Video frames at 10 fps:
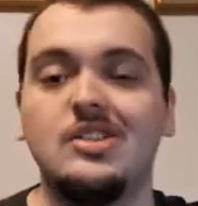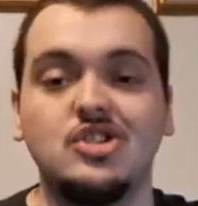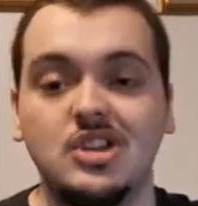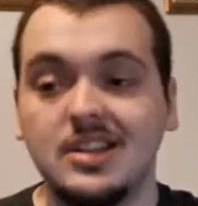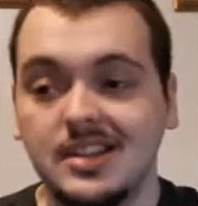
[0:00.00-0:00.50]

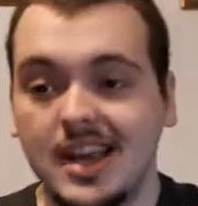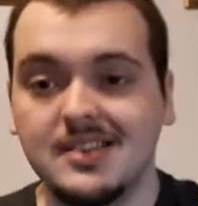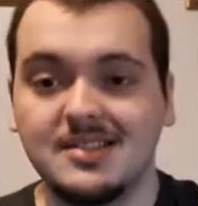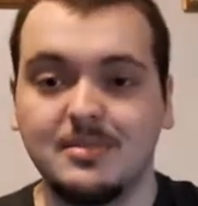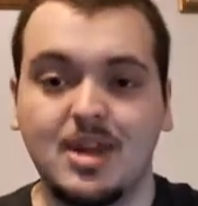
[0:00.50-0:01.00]
GTA
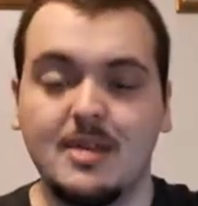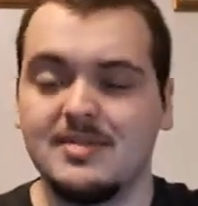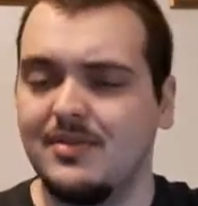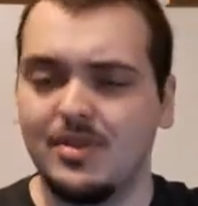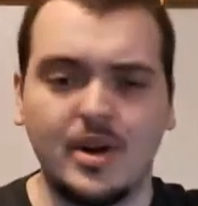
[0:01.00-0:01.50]

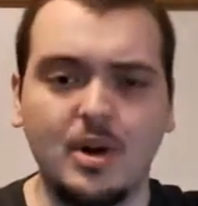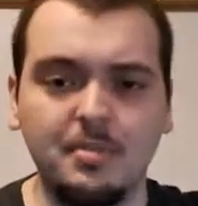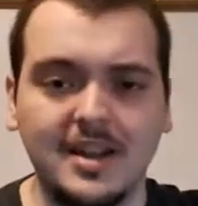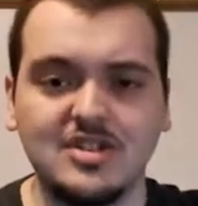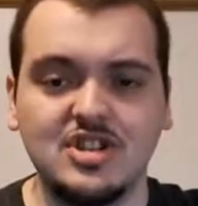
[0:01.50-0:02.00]
sometimes, even though I don't
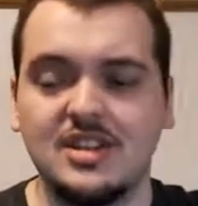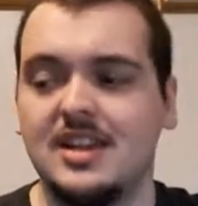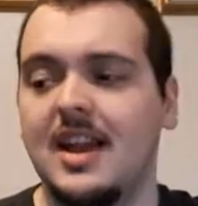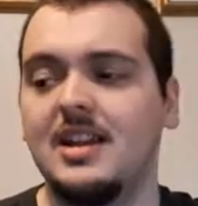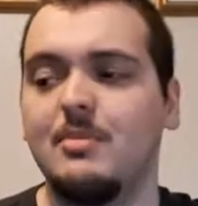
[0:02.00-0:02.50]
play
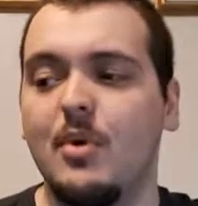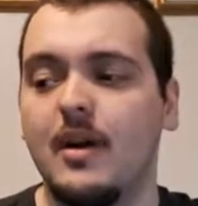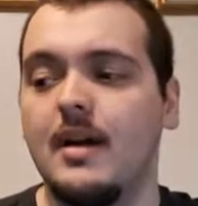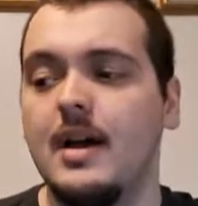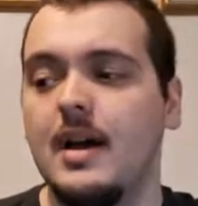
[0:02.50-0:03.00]
GTA
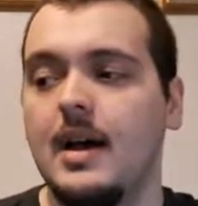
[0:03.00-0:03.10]
anymore,